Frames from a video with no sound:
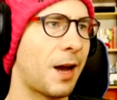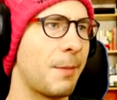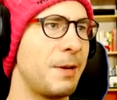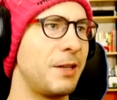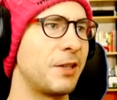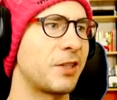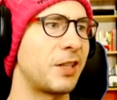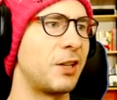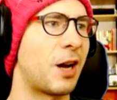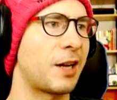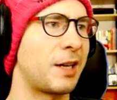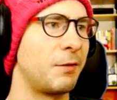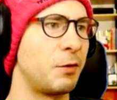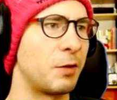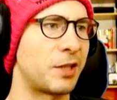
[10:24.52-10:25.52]
I mean, does it
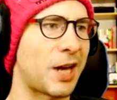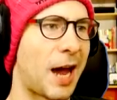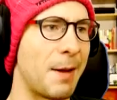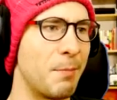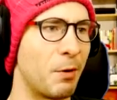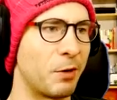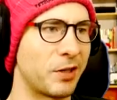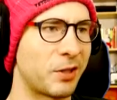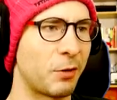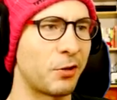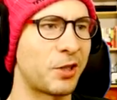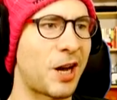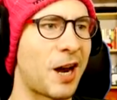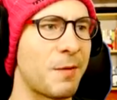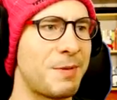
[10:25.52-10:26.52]
not give you a time bonus, though?
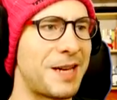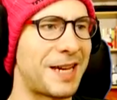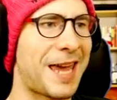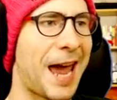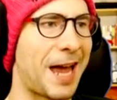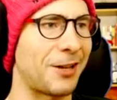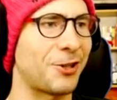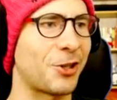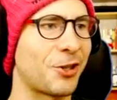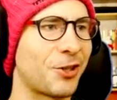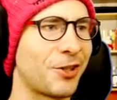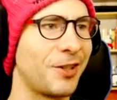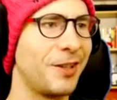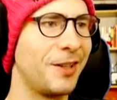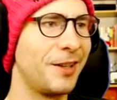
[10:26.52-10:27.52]
There's gotta be a catch.
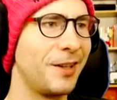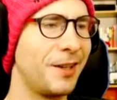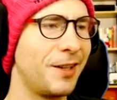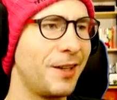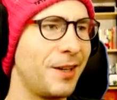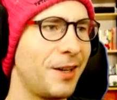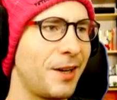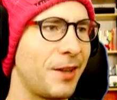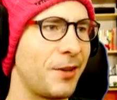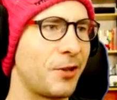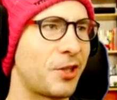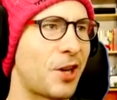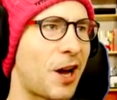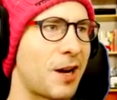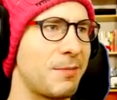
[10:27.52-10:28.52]

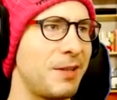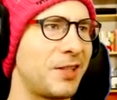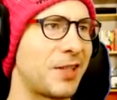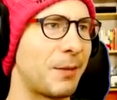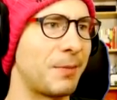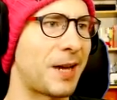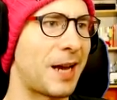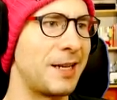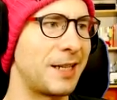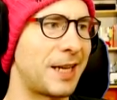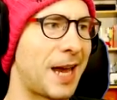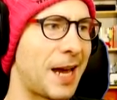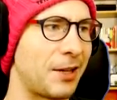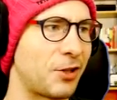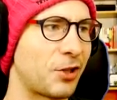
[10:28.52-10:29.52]
There's gotta be some kind of
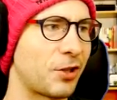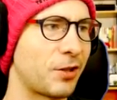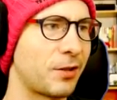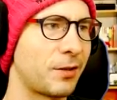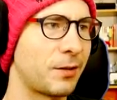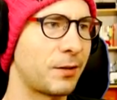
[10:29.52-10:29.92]
catch.